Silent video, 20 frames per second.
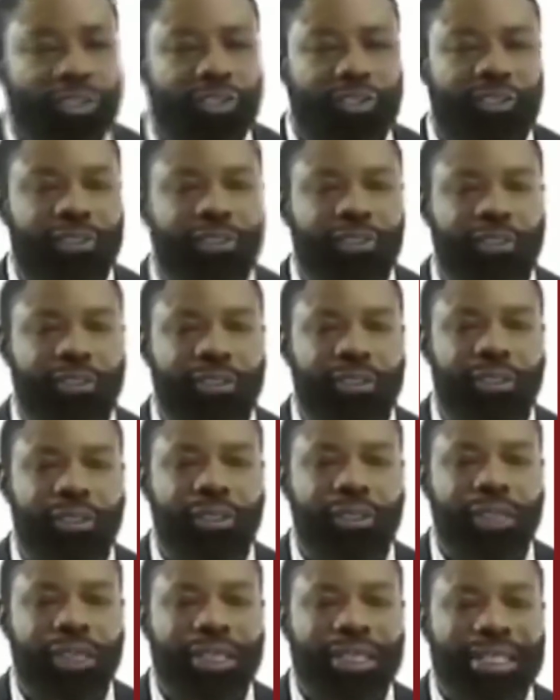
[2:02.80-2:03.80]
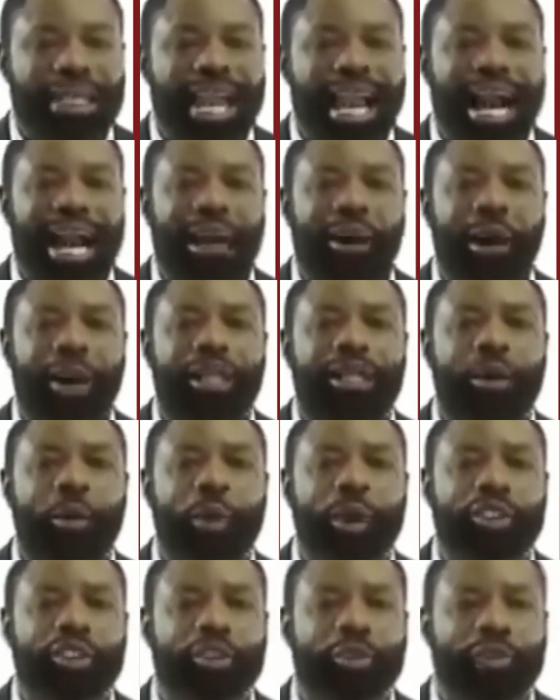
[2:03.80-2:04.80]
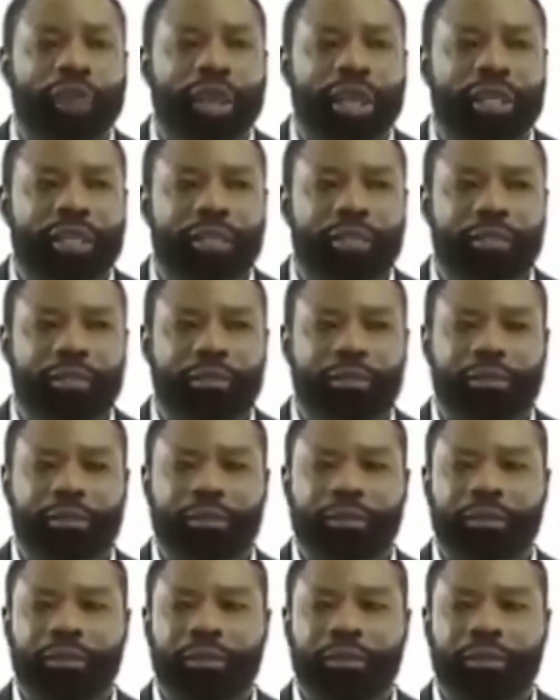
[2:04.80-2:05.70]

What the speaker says: us, the agony was real.